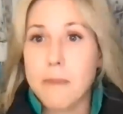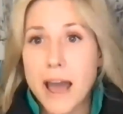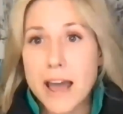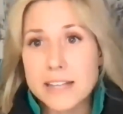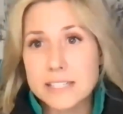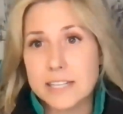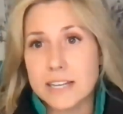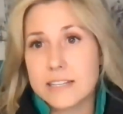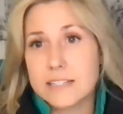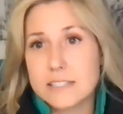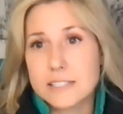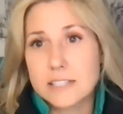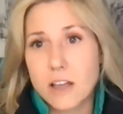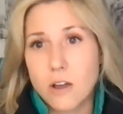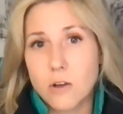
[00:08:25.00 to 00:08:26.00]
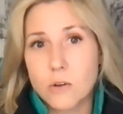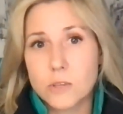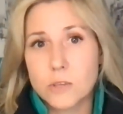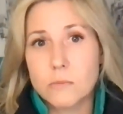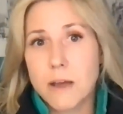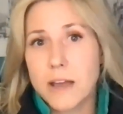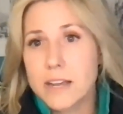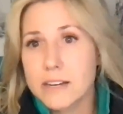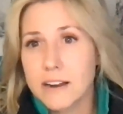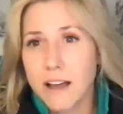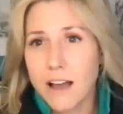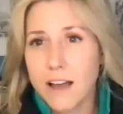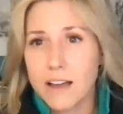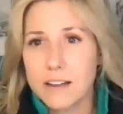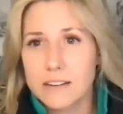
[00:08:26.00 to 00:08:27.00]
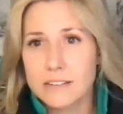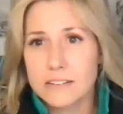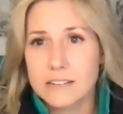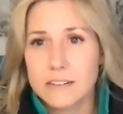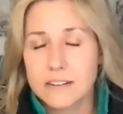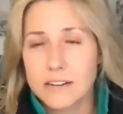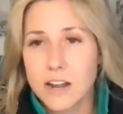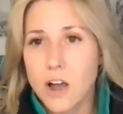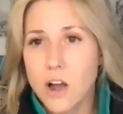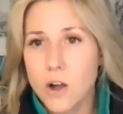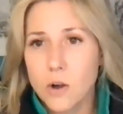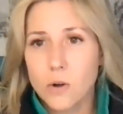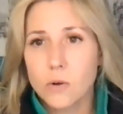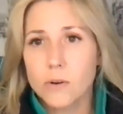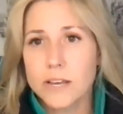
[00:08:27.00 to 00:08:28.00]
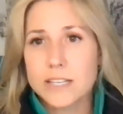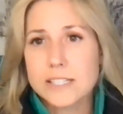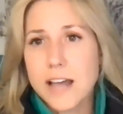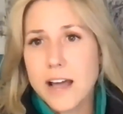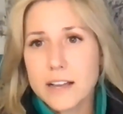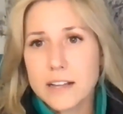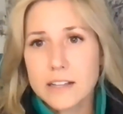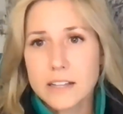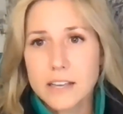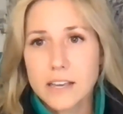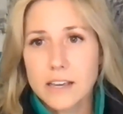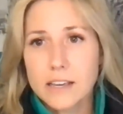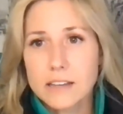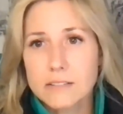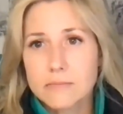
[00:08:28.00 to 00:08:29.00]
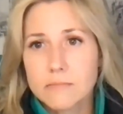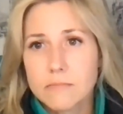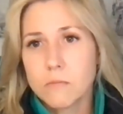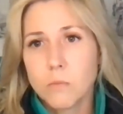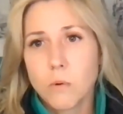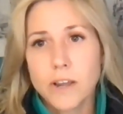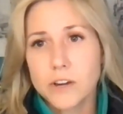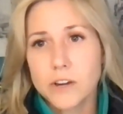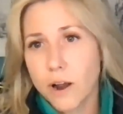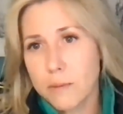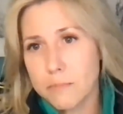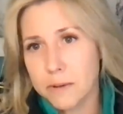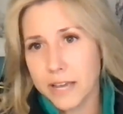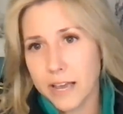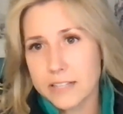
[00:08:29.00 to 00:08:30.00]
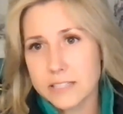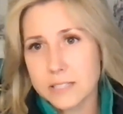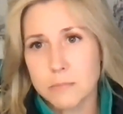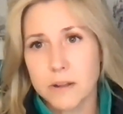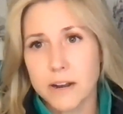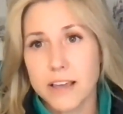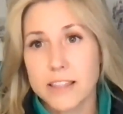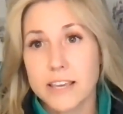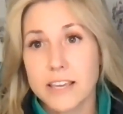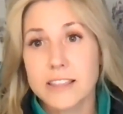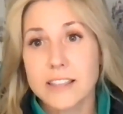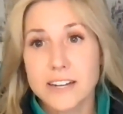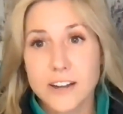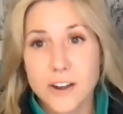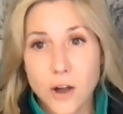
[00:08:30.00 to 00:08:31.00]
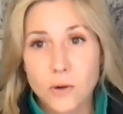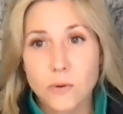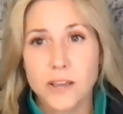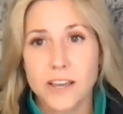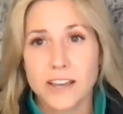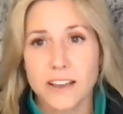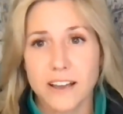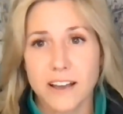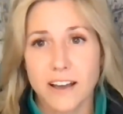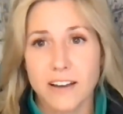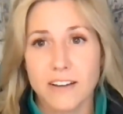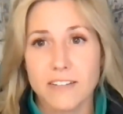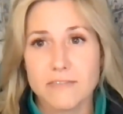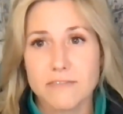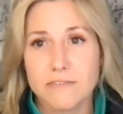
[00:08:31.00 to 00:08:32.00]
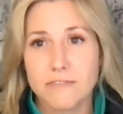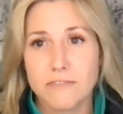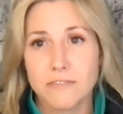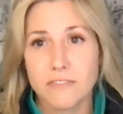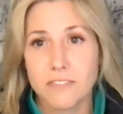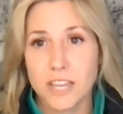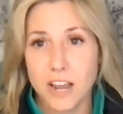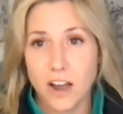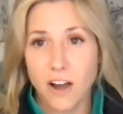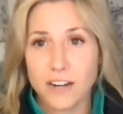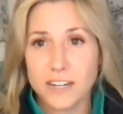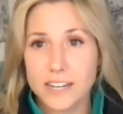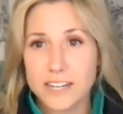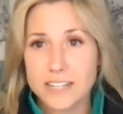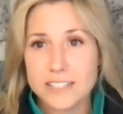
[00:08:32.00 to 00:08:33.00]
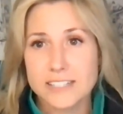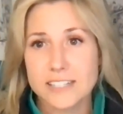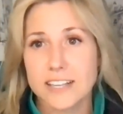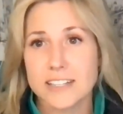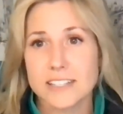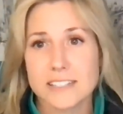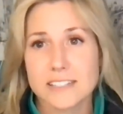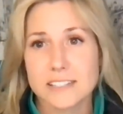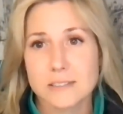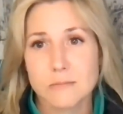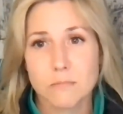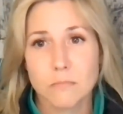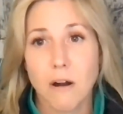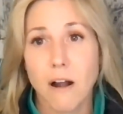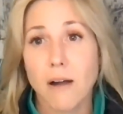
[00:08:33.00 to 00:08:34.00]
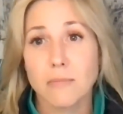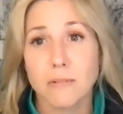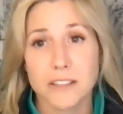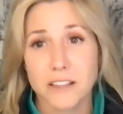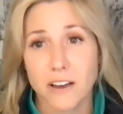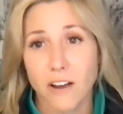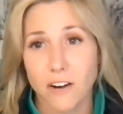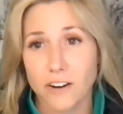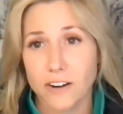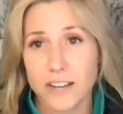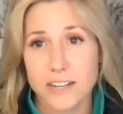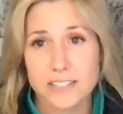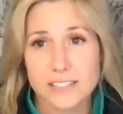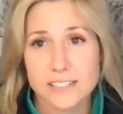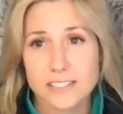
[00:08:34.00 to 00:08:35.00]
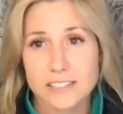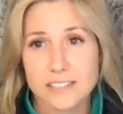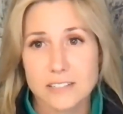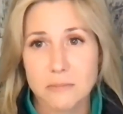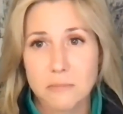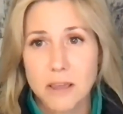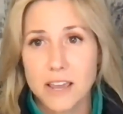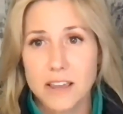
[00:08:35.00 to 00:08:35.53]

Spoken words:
masses. So you might not know exactly what you're up against, but I think the knowing of the audience is probably the hardest to me.